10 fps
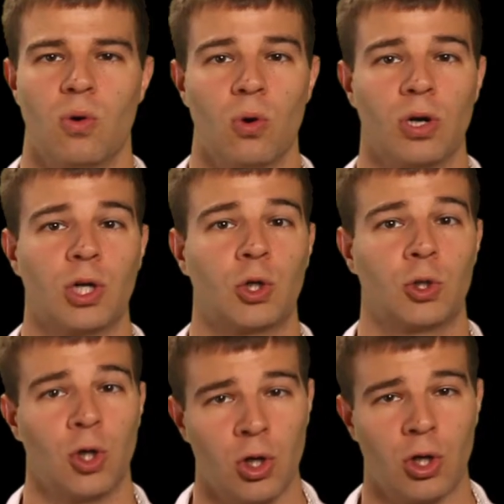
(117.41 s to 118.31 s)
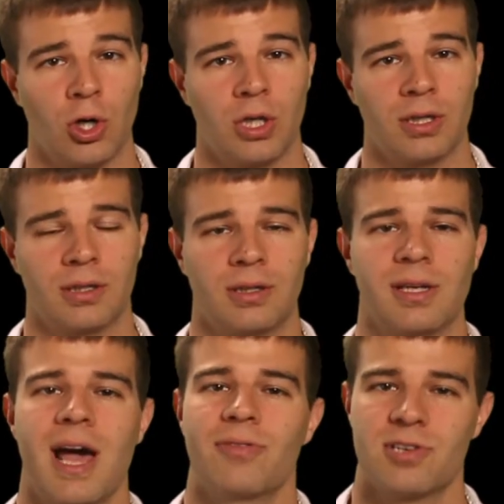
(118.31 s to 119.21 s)
or GIRD,
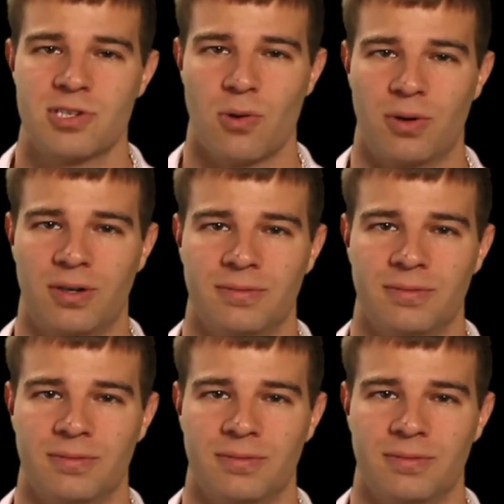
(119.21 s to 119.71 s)
at the shoulder.